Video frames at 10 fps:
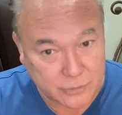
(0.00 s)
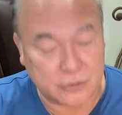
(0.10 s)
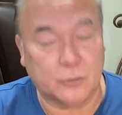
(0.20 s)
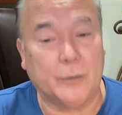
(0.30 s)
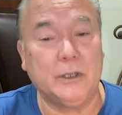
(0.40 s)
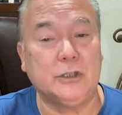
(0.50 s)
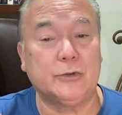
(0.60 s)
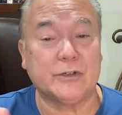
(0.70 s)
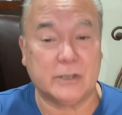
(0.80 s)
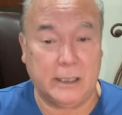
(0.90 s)
So what we
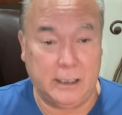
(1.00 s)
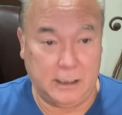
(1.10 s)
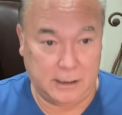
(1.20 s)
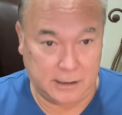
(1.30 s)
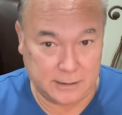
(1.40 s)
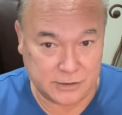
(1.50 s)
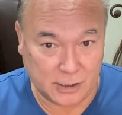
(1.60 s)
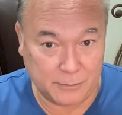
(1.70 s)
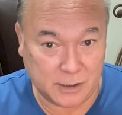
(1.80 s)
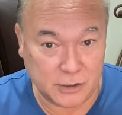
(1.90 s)
do is
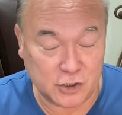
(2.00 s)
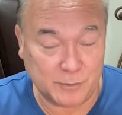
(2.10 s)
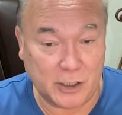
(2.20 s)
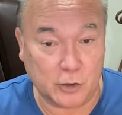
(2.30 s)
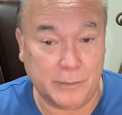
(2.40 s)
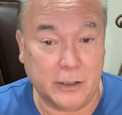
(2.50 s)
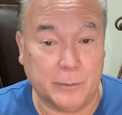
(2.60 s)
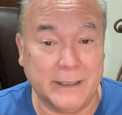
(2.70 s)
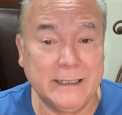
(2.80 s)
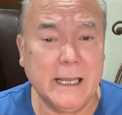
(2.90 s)
consume it
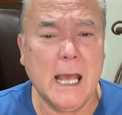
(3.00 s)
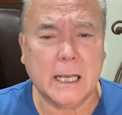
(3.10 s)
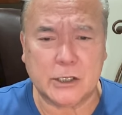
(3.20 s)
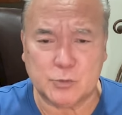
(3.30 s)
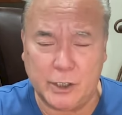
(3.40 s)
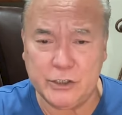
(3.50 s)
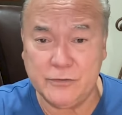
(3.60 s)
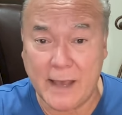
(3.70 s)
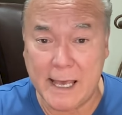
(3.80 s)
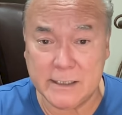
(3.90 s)
intermittently, because once
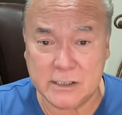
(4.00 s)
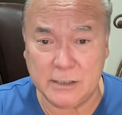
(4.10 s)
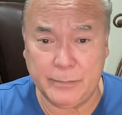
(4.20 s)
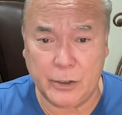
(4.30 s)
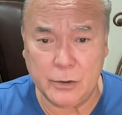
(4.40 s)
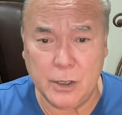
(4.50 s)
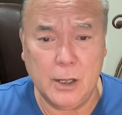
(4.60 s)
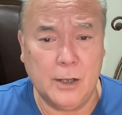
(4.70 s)
you've had SIBO,